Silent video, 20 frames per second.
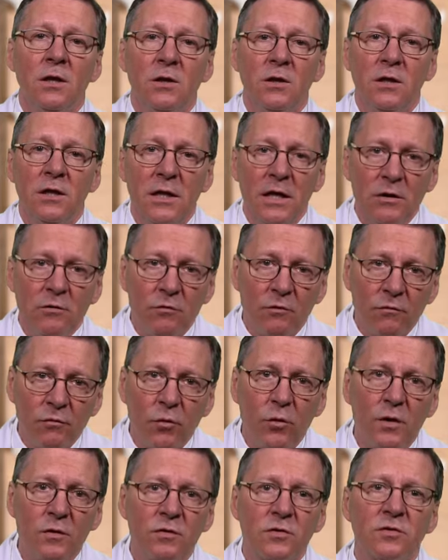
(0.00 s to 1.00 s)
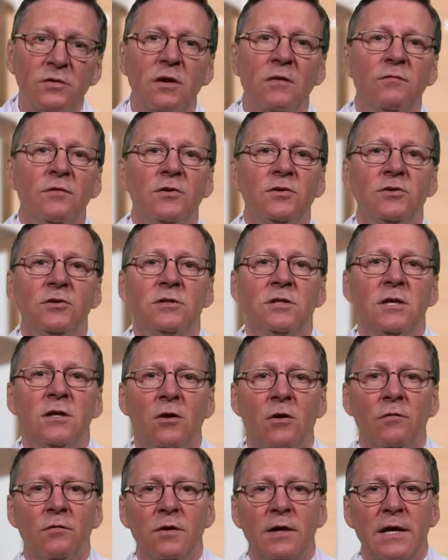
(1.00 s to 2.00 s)
You need to avoid the stuff that you see
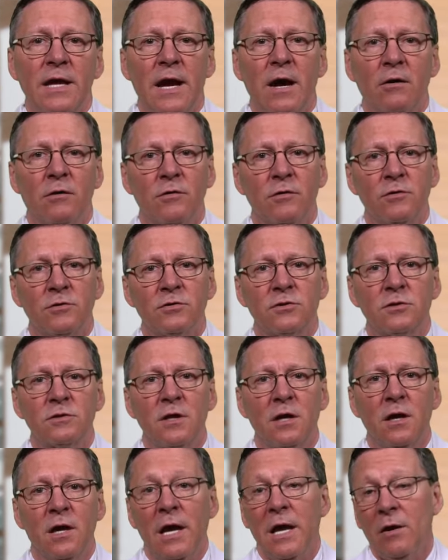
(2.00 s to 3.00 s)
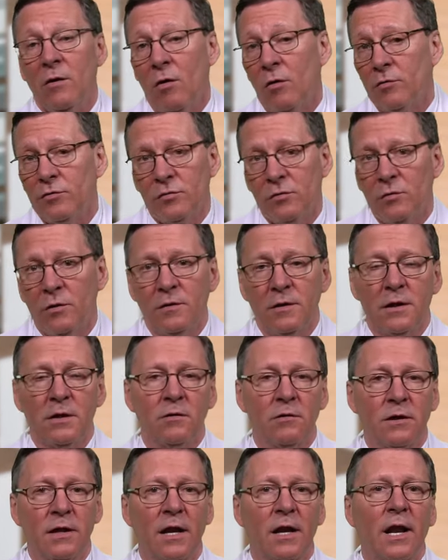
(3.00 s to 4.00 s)
over the counter. There's, uh, and also on the
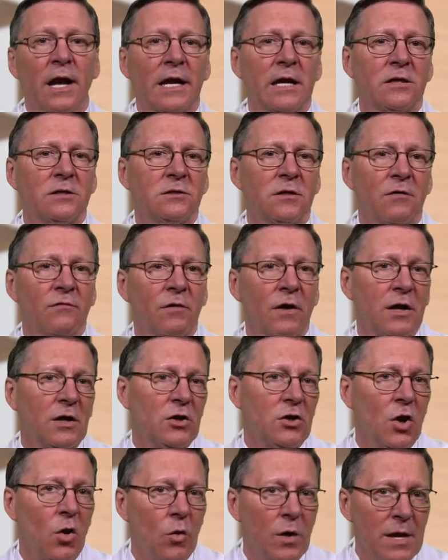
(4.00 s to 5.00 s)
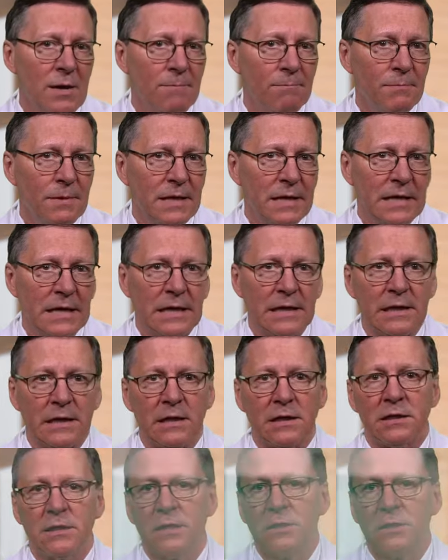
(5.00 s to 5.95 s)
internet, like stuff like yohimbine and